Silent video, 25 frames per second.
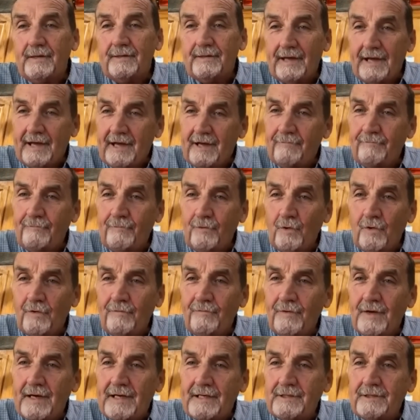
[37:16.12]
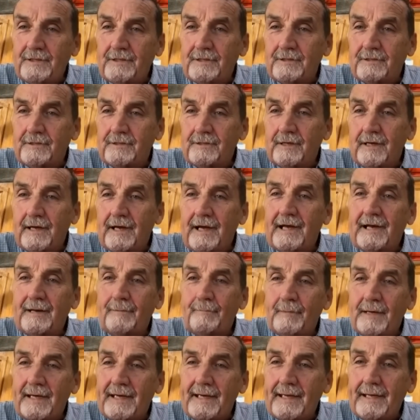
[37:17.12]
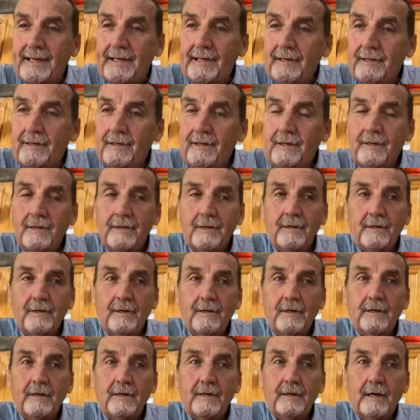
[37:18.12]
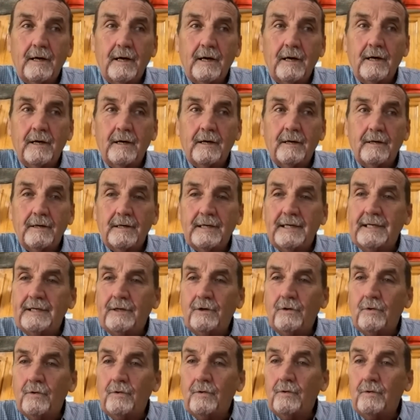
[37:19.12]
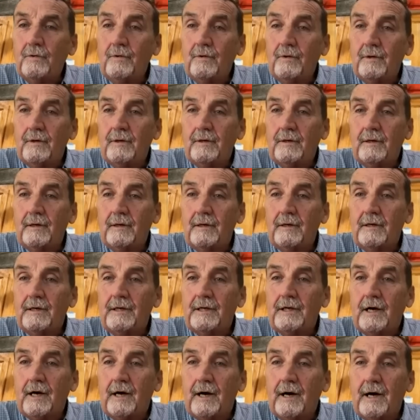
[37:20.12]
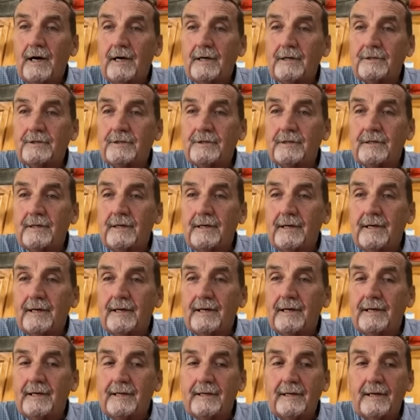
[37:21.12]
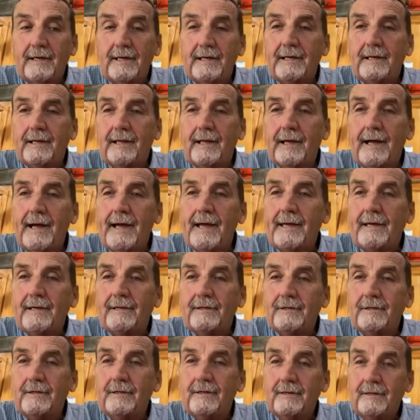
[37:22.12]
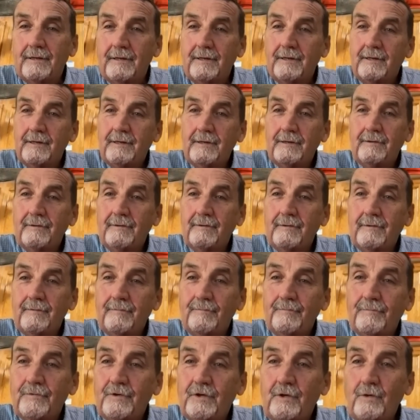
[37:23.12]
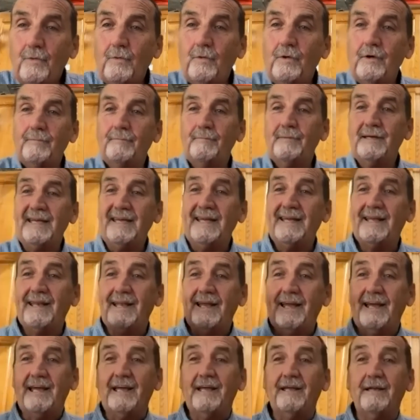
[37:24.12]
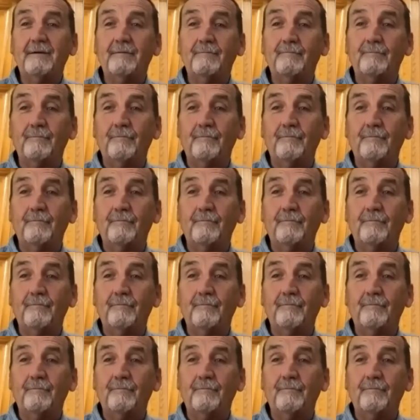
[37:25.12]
And four faces had a man, uh, eagle, an ox, and a lion. So one being had